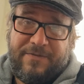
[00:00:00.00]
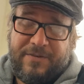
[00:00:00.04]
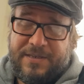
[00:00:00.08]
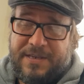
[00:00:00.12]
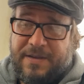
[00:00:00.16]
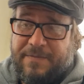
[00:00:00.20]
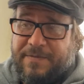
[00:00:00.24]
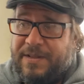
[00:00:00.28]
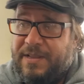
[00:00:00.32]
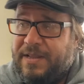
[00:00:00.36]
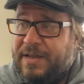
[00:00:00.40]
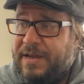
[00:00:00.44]
for
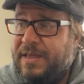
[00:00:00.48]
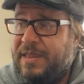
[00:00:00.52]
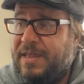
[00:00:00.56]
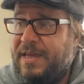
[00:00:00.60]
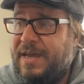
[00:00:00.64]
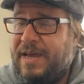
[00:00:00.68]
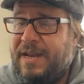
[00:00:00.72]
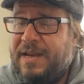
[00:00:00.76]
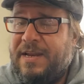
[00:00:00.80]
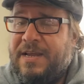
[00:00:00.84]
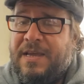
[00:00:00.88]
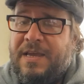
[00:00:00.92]
something like
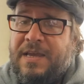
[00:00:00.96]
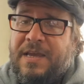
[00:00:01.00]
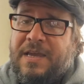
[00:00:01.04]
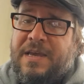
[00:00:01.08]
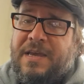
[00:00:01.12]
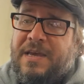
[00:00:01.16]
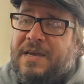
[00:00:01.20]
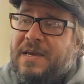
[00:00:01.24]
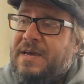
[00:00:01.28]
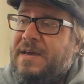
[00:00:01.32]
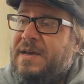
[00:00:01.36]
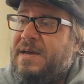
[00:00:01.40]
that.
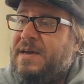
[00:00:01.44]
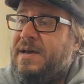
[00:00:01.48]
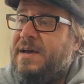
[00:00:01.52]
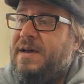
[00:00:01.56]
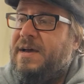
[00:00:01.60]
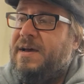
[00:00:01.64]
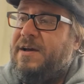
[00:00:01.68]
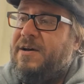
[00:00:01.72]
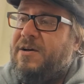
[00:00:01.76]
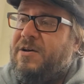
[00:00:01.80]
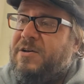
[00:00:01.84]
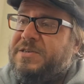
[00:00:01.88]

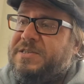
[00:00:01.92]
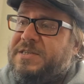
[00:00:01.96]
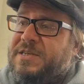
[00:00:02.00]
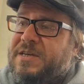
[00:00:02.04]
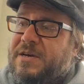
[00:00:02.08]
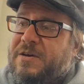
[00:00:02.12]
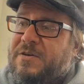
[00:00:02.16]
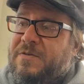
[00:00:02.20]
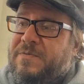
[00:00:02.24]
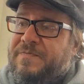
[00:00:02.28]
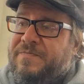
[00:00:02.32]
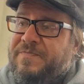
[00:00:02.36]

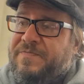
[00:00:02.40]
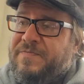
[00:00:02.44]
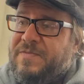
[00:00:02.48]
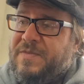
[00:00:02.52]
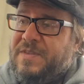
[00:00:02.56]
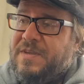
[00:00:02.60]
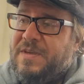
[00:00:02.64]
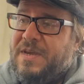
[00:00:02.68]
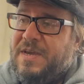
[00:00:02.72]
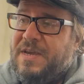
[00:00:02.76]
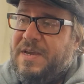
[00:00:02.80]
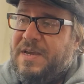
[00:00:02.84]
Also,
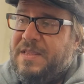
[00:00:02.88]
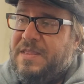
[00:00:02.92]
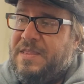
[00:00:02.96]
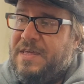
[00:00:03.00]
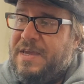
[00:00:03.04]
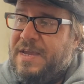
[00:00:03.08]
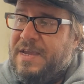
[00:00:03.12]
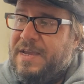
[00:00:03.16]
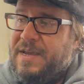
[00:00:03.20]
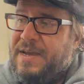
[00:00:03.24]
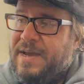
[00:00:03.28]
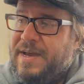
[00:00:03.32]
and
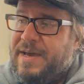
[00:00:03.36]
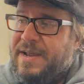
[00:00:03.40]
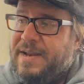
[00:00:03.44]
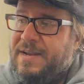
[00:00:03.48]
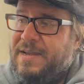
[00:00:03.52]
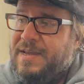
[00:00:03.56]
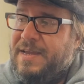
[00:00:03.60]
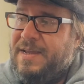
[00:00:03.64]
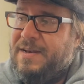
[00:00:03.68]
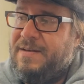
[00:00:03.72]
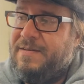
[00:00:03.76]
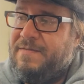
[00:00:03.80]
thank
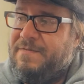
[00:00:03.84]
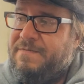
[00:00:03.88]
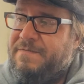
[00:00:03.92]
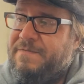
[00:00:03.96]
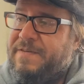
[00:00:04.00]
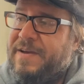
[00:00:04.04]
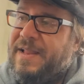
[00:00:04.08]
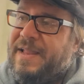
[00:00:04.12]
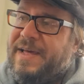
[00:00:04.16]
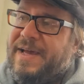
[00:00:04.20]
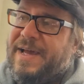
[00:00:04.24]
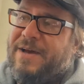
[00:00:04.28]
God it
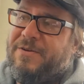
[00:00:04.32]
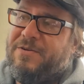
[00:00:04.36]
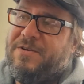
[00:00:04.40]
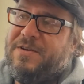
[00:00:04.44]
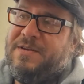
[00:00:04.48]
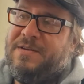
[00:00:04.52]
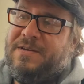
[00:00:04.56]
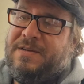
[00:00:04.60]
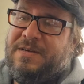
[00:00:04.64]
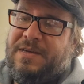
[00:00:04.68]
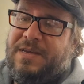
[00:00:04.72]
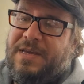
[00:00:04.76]
fell out
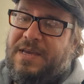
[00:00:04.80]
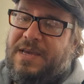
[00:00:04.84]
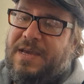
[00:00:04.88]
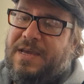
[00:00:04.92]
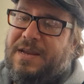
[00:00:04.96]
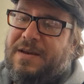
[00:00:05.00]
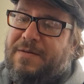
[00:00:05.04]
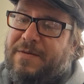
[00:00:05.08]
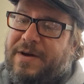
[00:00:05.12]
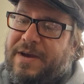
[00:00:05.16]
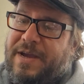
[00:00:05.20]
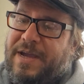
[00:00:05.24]

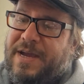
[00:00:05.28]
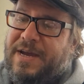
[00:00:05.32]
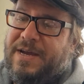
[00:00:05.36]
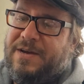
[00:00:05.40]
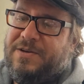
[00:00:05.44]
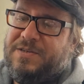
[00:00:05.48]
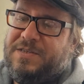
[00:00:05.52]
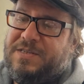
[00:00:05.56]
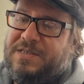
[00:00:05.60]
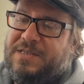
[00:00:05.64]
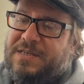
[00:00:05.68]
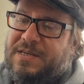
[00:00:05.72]
in my
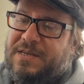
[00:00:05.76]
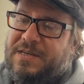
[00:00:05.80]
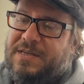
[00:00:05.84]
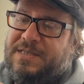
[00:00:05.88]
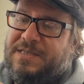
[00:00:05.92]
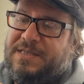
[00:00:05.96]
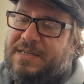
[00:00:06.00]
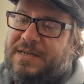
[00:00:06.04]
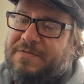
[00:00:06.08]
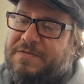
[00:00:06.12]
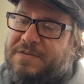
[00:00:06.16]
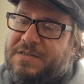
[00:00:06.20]
house
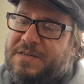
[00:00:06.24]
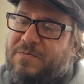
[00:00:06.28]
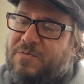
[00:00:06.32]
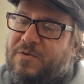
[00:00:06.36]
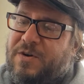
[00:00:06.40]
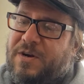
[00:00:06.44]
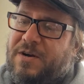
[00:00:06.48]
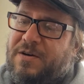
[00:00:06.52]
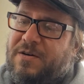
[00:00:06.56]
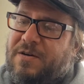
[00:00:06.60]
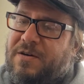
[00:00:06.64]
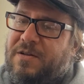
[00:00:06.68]
instead of
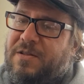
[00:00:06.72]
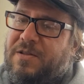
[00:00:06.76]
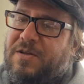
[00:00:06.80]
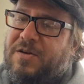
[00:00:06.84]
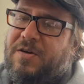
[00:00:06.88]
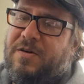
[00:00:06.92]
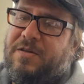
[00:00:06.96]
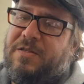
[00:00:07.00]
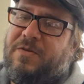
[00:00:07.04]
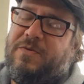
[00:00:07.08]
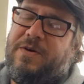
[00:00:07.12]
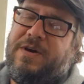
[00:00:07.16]
somewhere
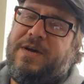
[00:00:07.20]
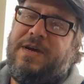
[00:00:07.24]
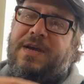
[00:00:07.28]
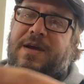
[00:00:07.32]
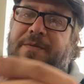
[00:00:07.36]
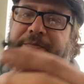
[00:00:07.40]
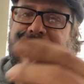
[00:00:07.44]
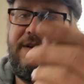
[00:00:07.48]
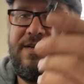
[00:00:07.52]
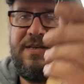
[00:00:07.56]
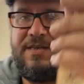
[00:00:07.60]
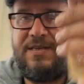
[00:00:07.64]
along the
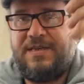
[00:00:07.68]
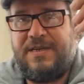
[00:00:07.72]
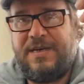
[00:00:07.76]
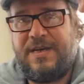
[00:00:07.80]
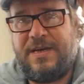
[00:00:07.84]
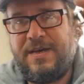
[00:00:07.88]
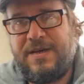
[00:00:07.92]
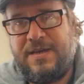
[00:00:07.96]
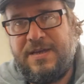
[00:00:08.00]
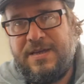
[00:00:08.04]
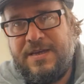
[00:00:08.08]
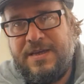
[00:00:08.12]
way,
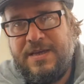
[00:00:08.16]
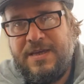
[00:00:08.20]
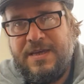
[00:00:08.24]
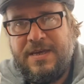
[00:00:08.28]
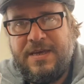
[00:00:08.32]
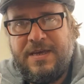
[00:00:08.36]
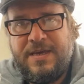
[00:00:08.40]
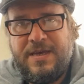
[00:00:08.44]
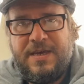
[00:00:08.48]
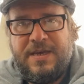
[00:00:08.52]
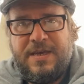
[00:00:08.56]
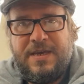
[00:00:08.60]
but
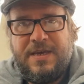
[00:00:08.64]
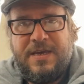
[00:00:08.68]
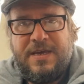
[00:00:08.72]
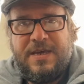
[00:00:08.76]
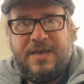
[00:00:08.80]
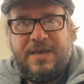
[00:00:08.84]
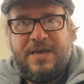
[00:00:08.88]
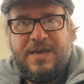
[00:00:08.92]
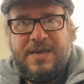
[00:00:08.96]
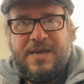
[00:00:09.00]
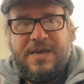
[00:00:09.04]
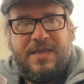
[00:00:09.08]

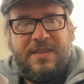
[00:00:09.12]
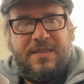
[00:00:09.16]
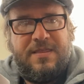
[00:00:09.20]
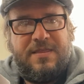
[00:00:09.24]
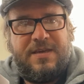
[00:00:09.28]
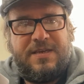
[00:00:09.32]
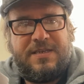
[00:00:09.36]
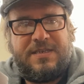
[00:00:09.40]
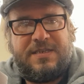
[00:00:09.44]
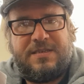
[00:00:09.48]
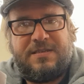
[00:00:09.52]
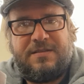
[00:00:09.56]

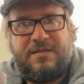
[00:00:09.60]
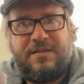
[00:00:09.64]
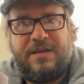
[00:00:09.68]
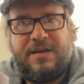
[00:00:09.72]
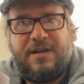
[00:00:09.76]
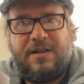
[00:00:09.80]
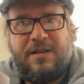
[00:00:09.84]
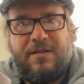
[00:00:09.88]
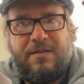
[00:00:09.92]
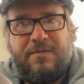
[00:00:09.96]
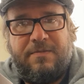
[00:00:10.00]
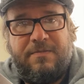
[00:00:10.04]
this
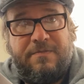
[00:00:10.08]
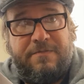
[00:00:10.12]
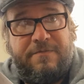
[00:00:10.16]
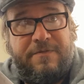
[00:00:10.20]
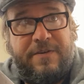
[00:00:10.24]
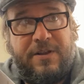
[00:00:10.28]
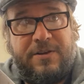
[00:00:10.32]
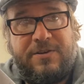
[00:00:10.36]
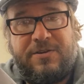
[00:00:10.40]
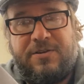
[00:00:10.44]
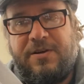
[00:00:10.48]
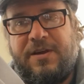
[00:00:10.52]
little
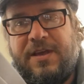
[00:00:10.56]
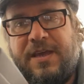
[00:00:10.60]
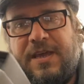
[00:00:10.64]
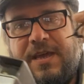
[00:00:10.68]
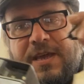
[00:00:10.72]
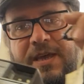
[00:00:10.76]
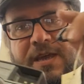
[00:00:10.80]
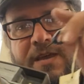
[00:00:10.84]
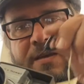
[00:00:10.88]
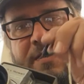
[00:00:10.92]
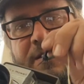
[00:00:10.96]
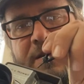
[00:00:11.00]
filter
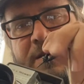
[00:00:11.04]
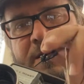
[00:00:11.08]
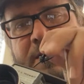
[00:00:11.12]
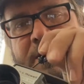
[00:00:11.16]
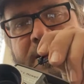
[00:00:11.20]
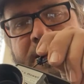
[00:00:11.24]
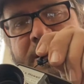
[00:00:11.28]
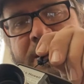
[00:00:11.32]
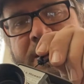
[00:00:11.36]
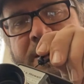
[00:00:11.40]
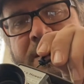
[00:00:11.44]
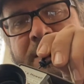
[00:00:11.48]
key,
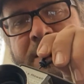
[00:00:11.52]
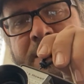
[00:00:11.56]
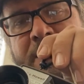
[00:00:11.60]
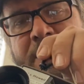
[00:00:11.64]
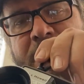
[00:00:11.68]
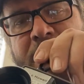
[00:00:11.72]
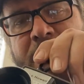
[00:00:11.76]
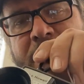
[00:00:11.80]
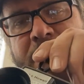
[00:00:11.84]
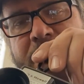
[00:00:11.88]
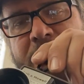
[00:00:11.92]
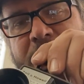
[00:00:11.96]

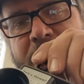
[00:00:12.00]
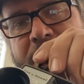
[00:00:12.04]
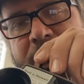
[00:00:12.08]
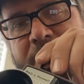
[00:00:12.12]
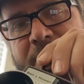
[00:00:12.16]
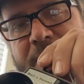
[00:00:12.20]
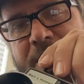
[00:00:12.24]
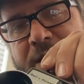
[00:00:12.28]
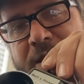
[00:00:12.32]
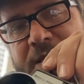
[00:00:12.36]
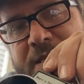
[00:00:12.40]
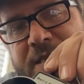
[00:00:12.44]

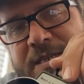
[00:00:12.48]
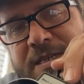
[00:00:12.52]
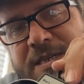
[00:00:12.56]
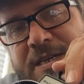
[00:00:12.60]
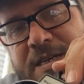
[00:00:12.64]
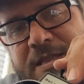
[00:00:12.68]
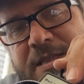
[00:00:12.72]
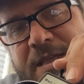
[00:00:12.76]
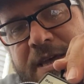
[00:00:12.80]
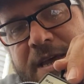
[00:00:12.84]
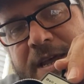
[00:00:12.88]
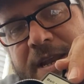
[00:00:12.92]
you
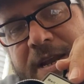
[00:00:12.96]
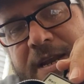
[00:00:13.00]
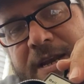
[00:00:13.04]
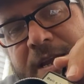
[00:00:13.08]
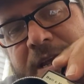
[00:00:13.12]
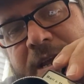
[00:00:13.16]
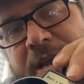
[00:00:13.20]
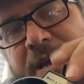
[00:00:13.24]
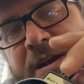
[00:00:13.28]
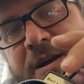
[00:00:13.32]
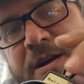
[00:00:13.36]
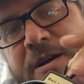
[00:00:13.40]
stick that
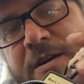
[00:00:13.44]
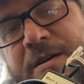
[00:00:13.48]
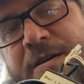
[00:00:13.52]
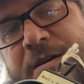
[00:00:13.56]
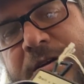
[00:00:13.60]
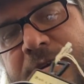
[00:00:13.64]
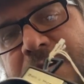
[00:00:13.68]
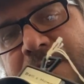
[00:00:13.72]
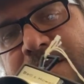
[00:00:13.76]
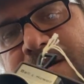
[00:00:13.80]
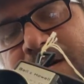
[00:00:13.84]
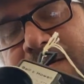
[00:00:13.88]
in
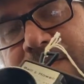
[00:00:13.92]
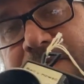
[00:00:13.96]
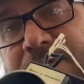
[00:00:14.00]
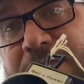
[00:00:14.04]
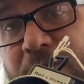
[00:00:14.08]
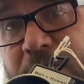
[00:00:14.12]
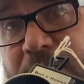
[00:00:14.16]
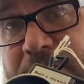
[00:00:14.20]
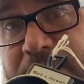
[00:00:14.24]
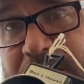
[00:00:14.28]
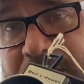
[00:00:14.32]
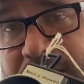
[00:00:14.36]
here
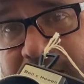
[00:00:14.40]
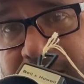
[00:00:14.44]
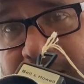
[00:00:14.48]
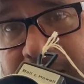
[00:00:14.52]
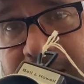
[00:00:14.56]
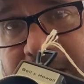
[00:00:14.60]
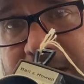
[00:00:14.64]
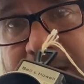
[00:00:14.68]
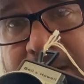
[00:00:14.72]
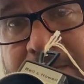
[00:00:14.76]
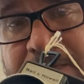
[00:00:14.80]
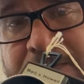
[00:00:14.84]
for
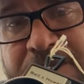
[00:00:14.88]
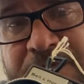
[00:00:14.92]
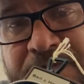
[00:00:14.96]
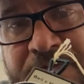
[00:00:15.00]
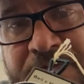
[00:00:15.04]
the